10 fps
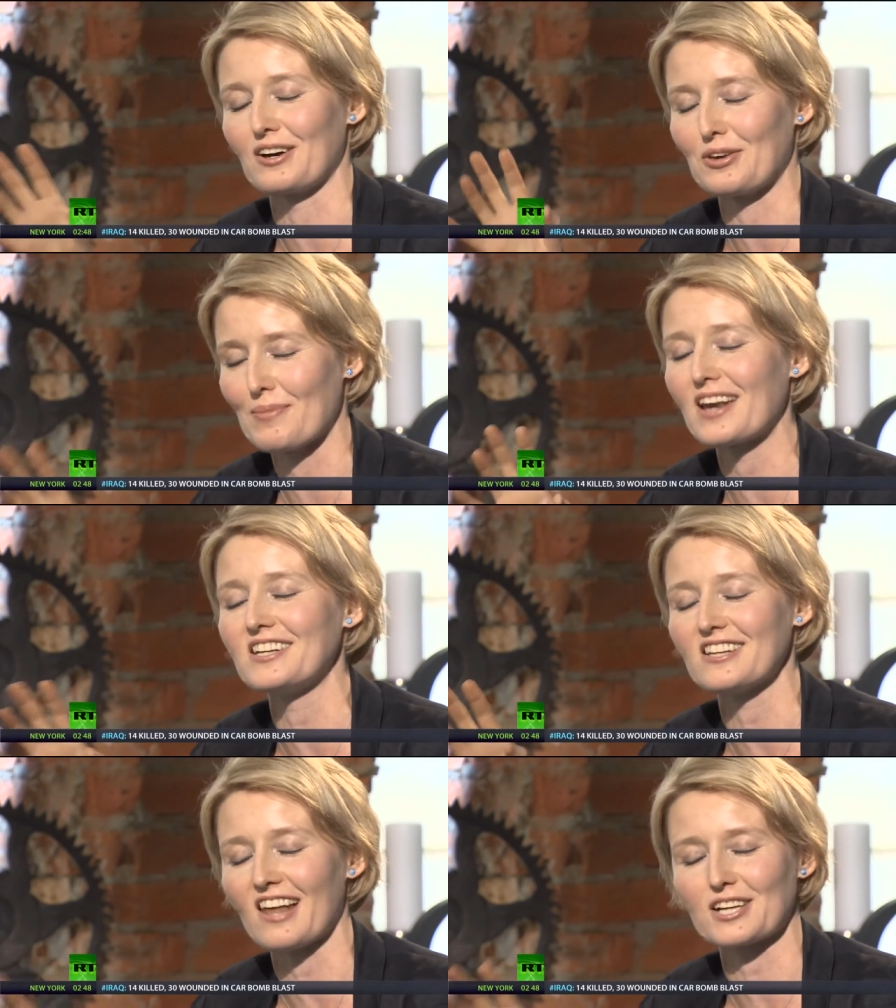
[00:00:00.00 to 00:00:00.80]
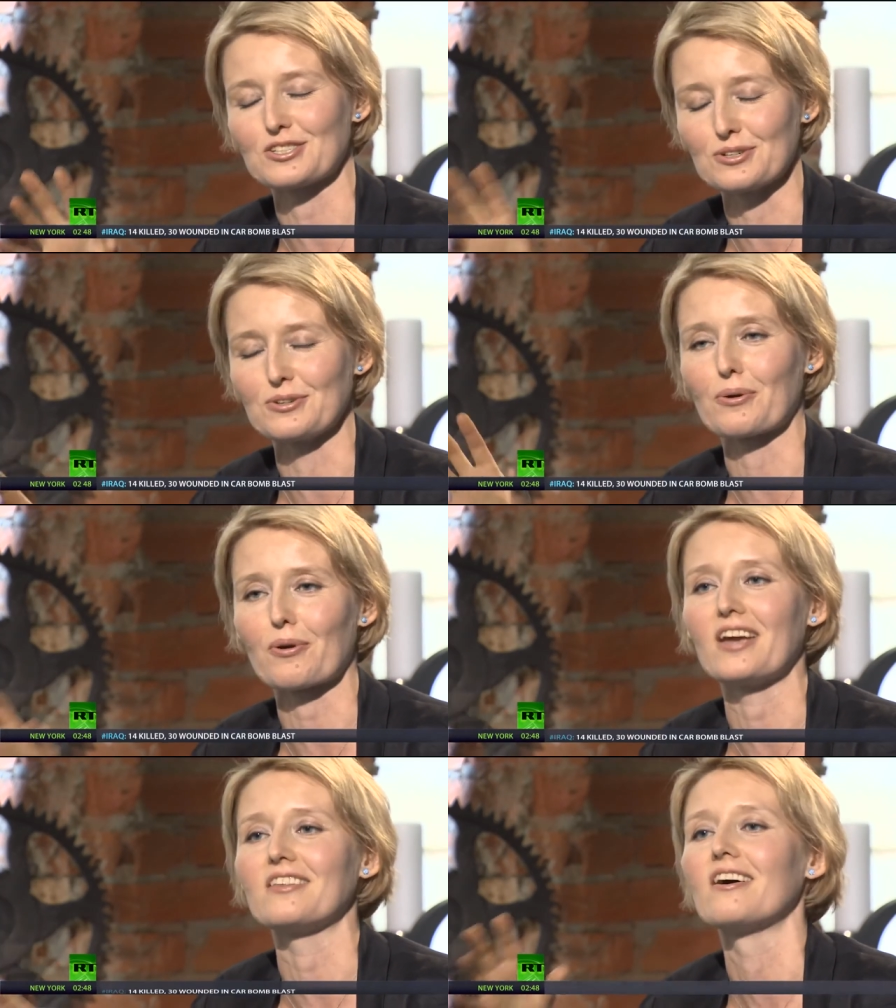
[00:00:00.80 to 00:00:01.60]
Humanity likes to
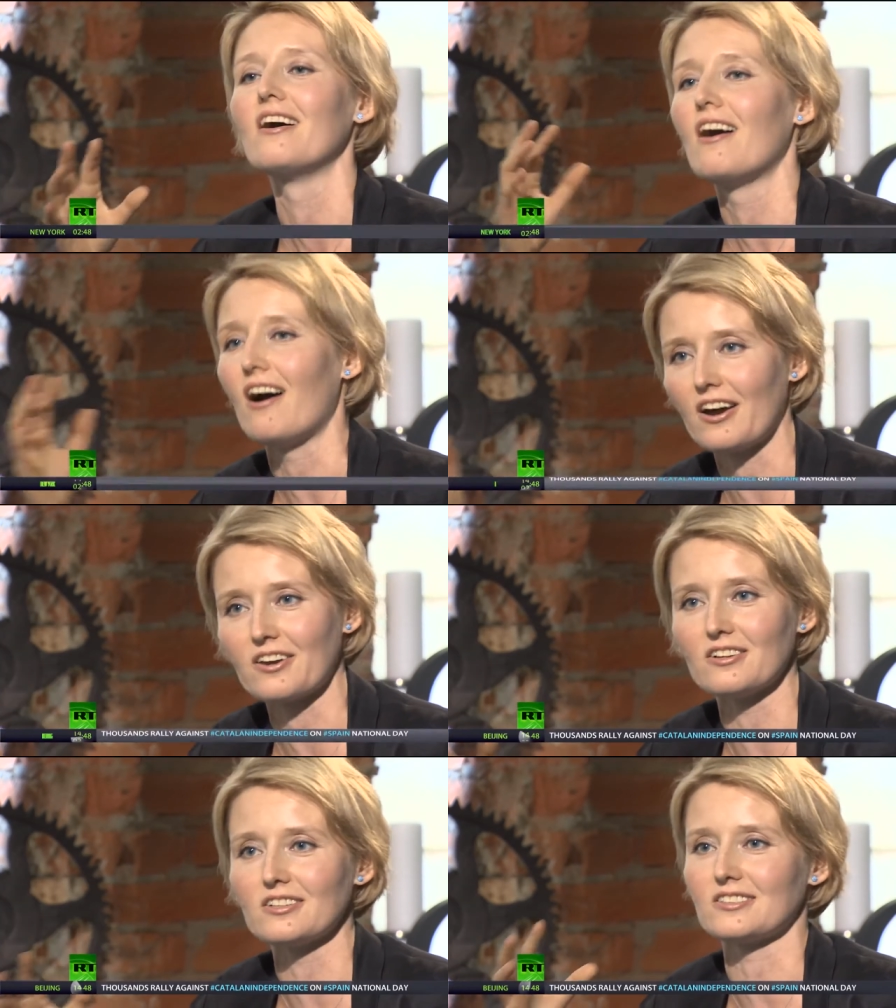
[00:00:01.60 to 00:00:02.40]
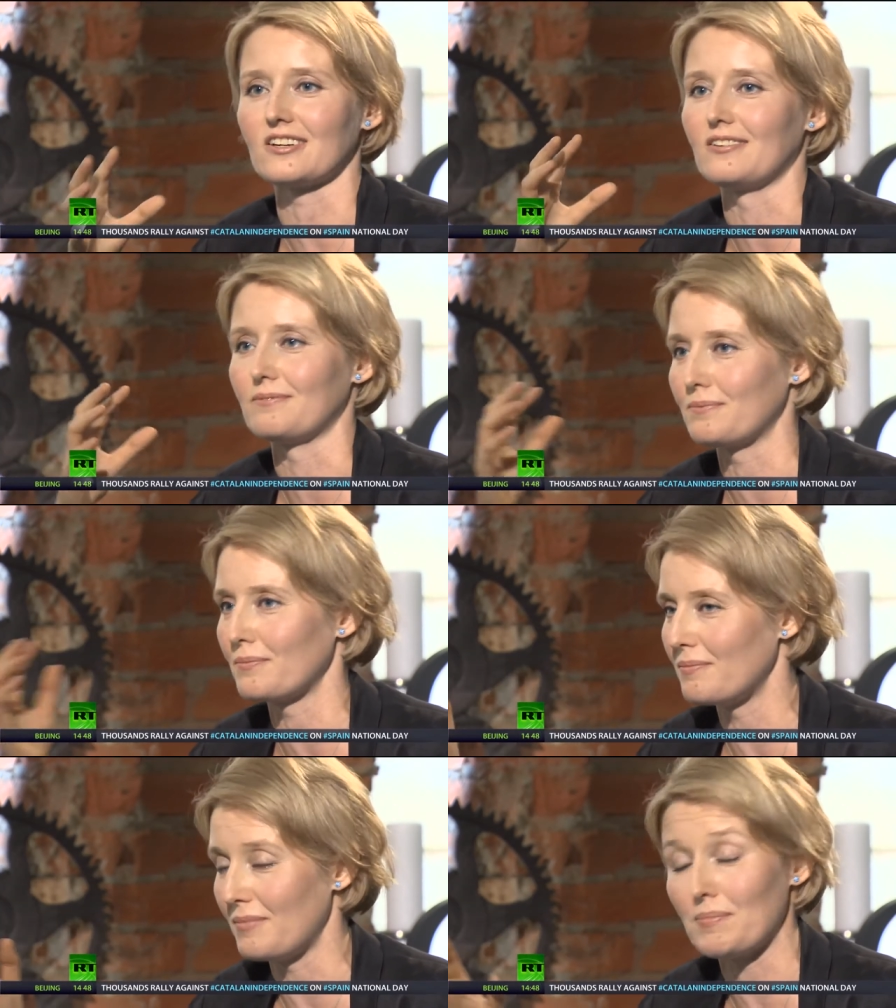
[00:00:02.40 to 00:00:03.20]
create idols and
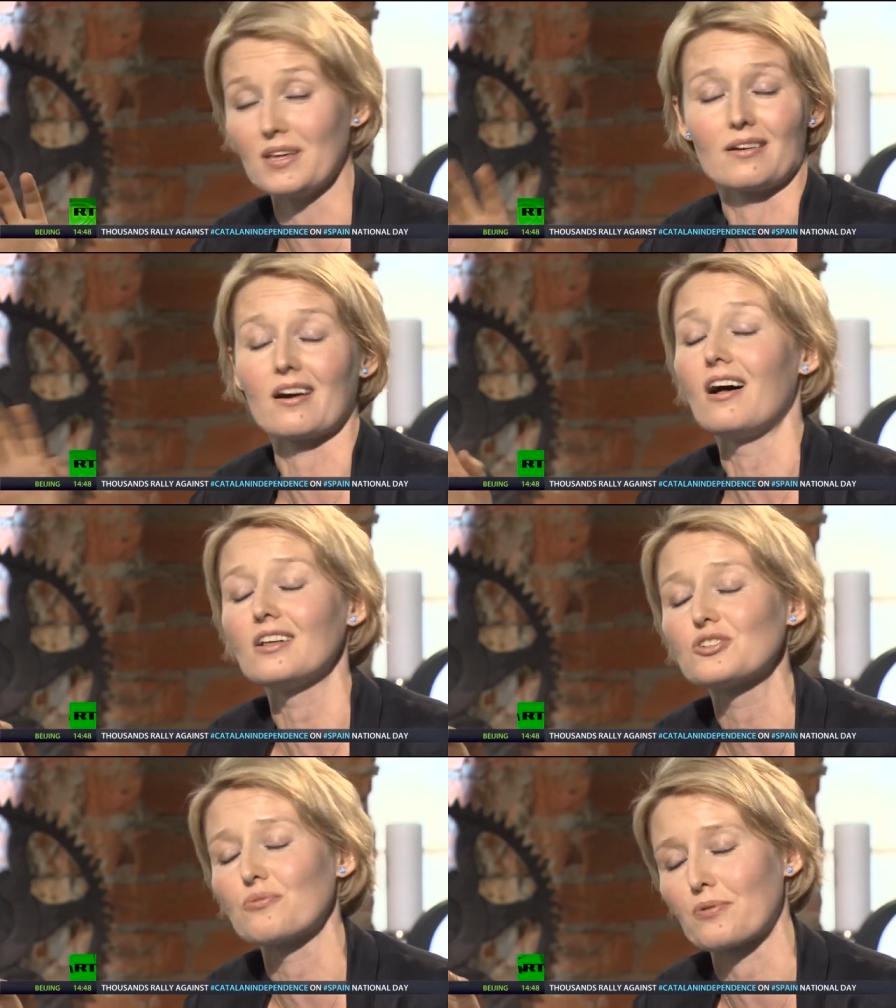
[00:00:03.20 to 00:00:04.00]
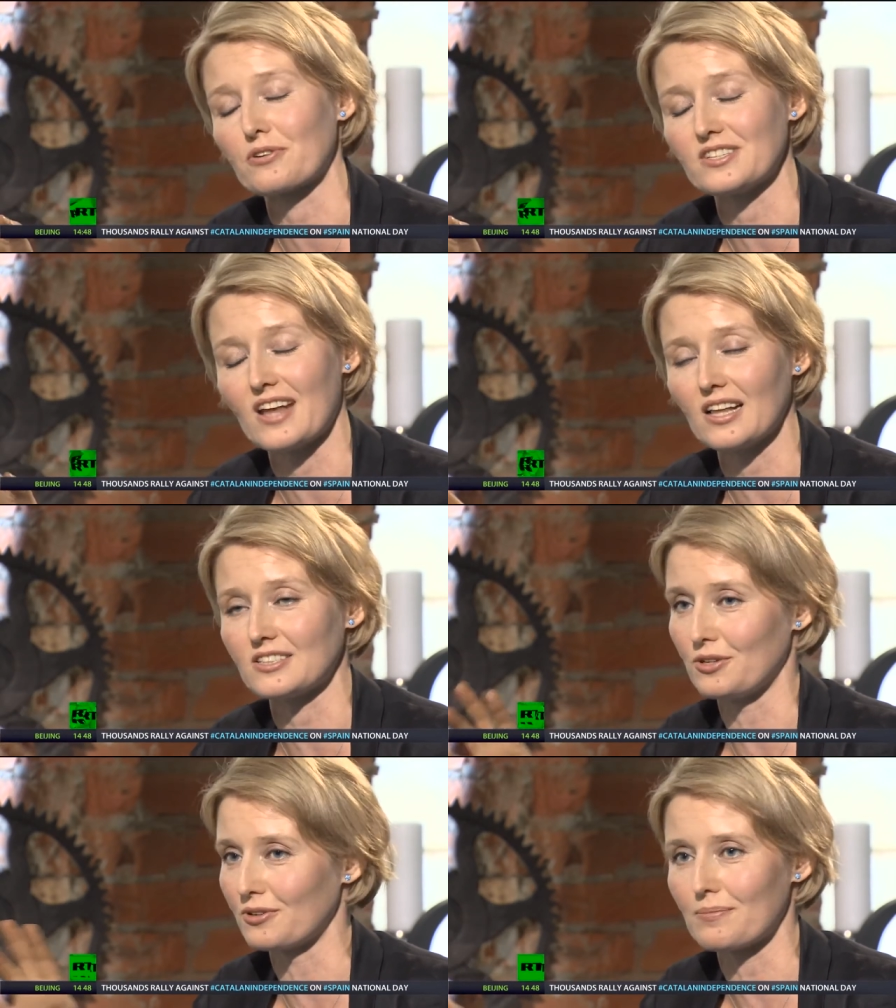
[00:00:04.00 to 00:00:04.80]
maybe a cult of
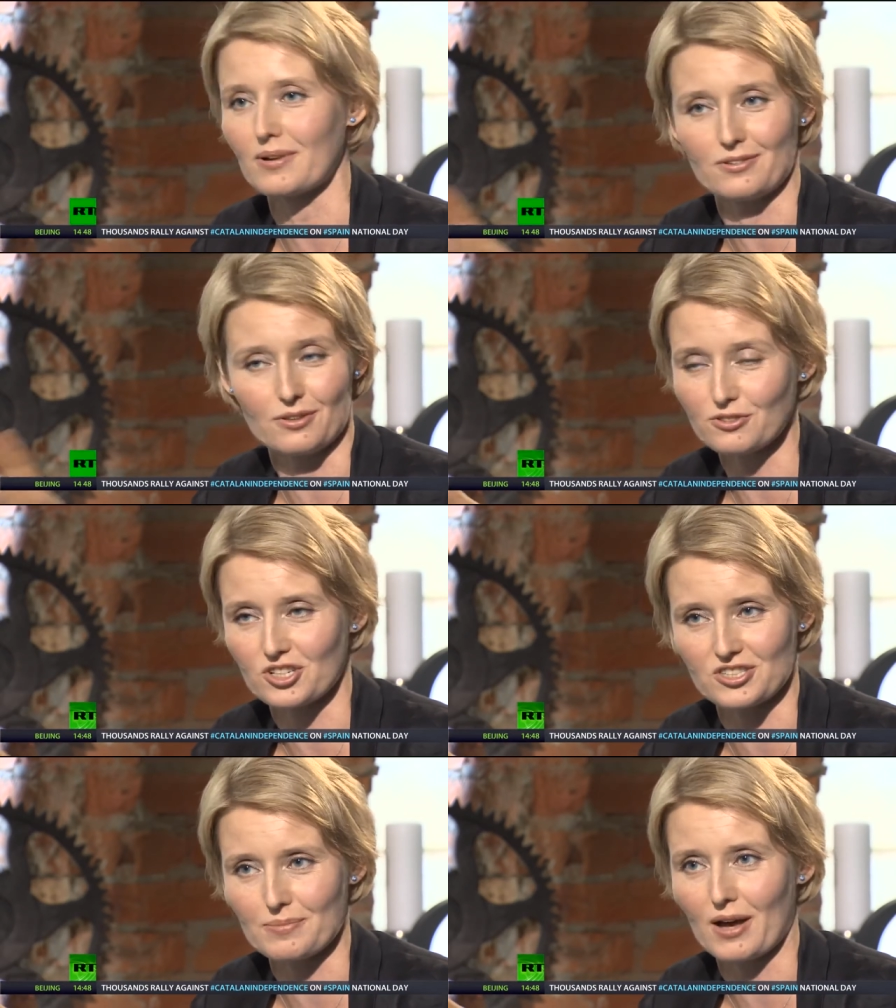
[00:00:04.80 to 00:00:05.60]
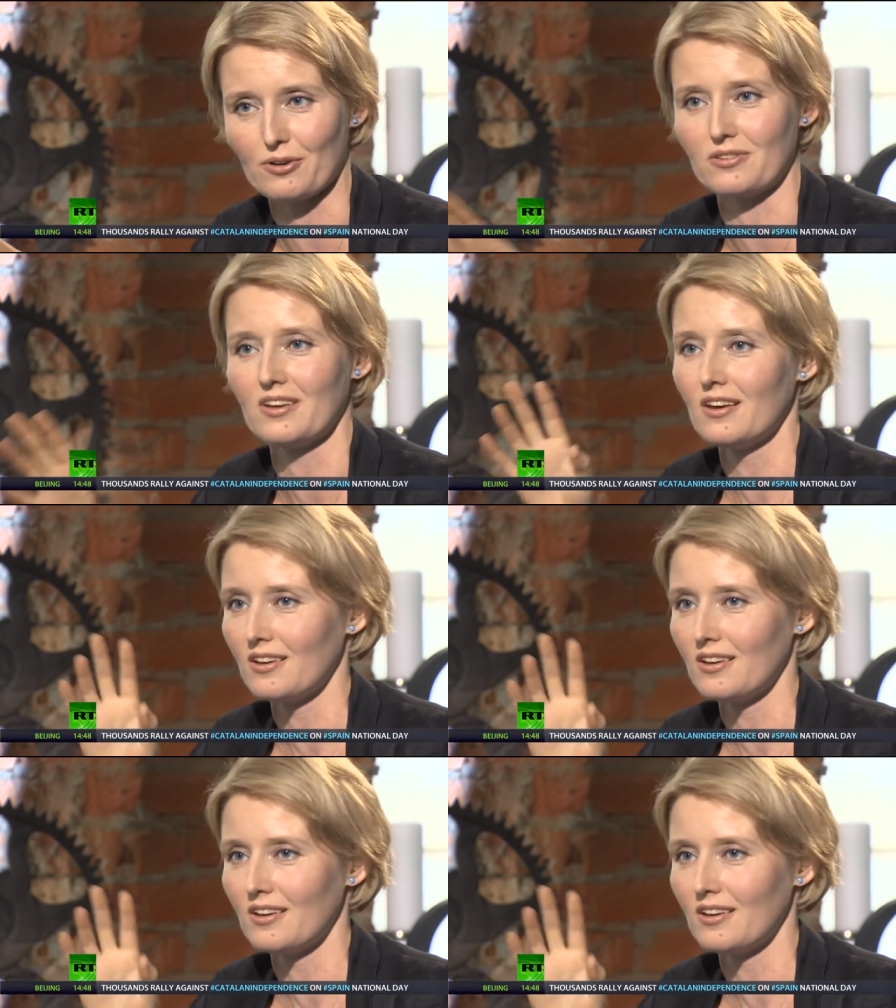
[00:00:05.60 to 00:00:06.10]
personality, not just about